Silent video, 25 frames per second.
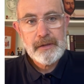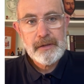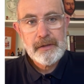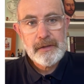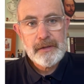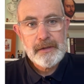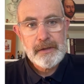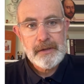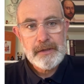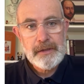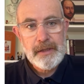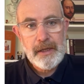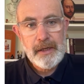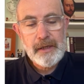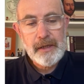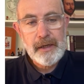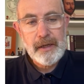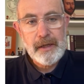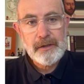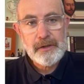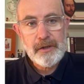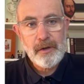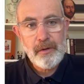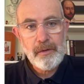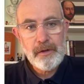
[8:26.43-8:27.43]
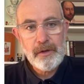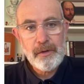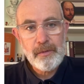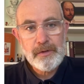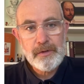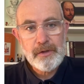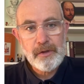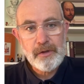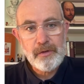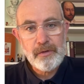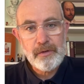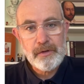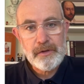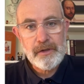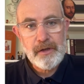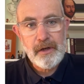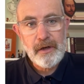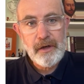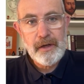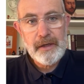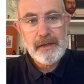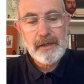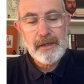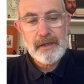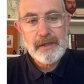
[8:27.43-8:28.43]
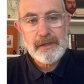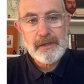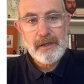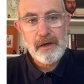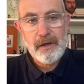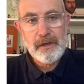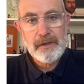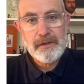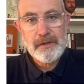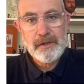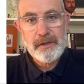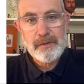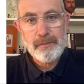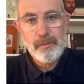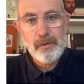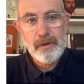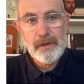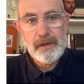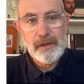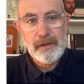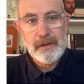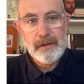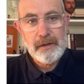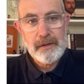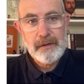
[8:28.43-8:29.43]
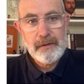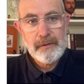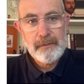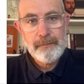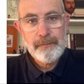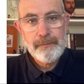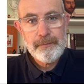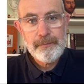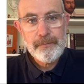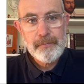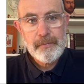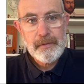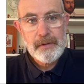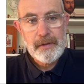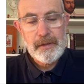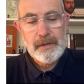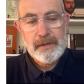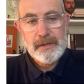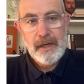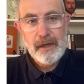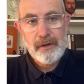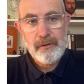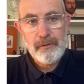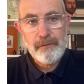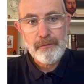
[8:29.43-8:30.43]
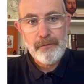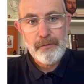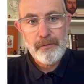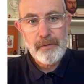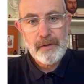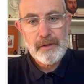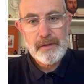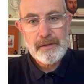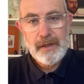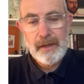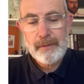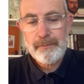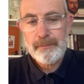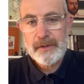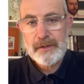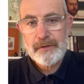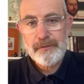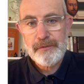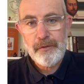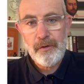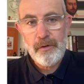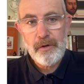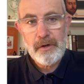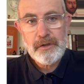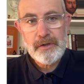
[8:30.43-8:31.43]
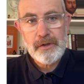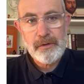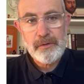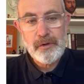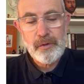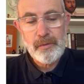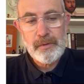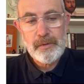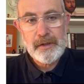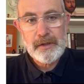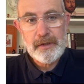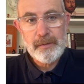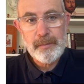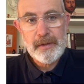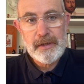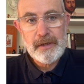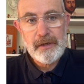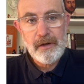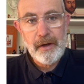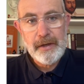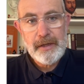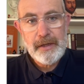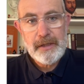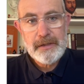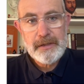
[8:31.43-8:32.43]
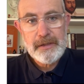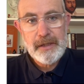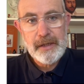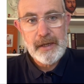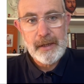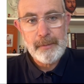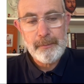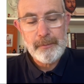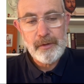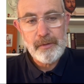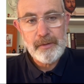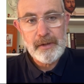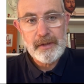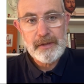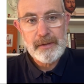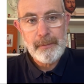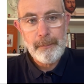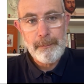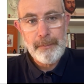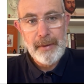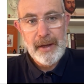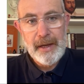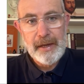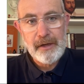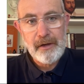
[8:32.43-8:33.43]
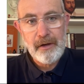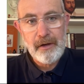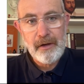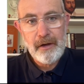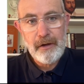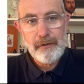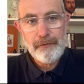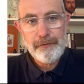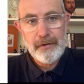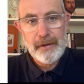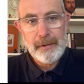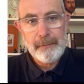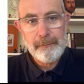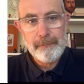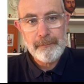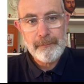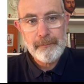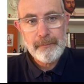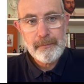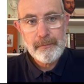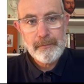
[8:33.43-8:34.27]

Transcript: He's saying, Antonio is a good guy. He's lost his money. He's had misfortune. You need to be nice to him. You need to back off him.